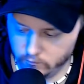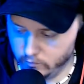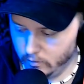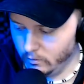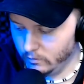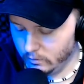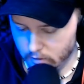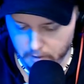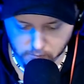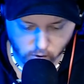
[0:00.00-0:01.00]
for you.
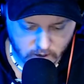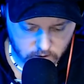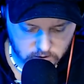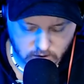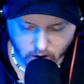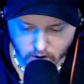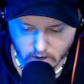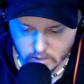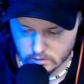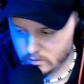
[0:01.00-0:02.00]
Buenos tardes.